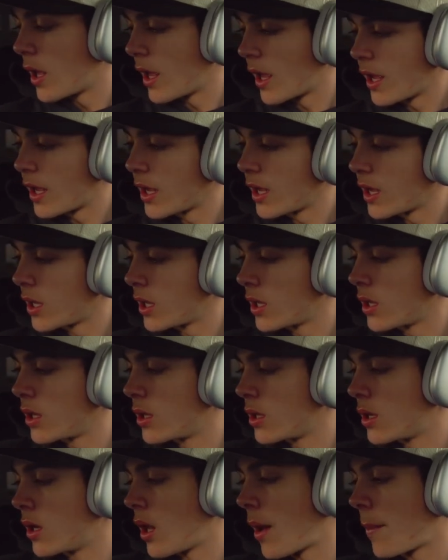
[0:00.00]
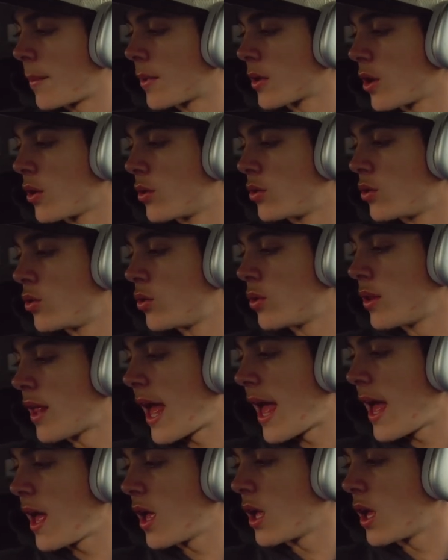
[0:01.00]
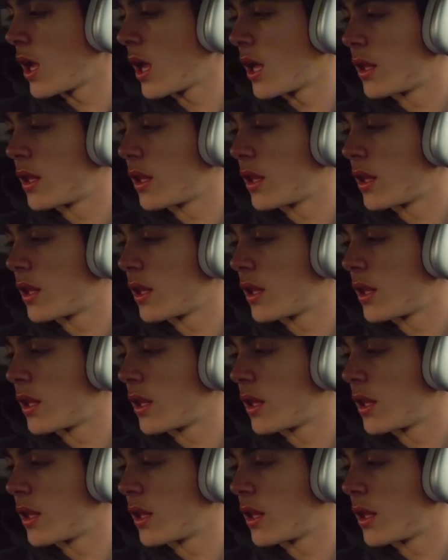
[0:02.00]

and I'm gonna go do that,